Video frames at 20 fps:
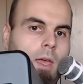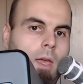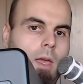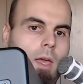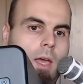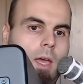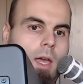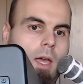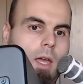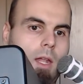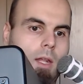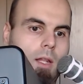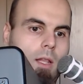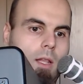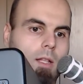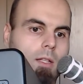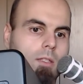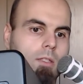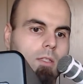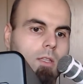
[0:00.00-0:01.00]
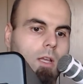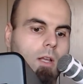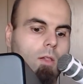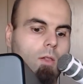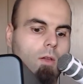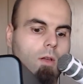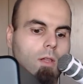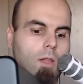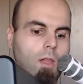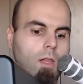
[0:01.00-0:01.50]
And let's take a
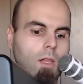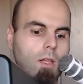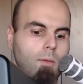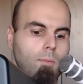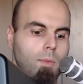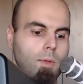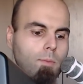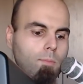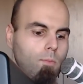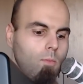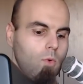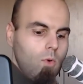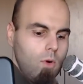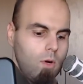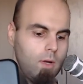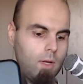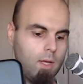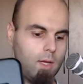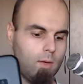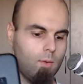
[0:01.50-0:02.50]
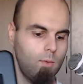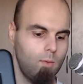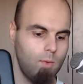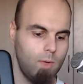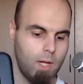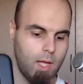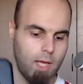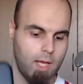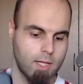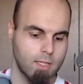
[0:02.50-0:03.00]
look at it a little bit more
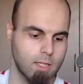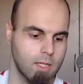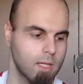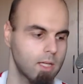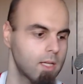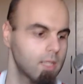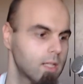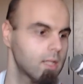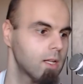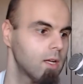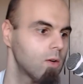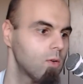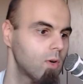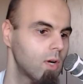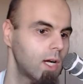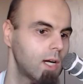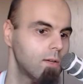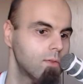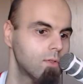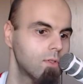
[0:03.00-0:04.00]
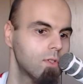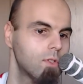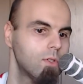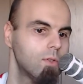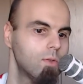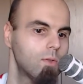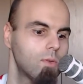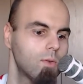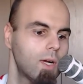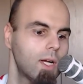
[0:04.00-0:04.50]
when I actually get around
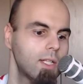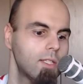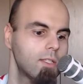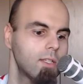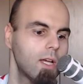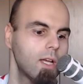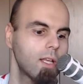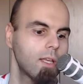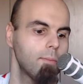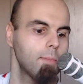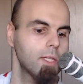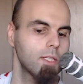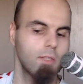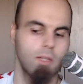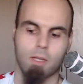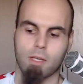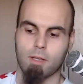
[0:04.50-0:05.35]
to the right side. Give me a sec.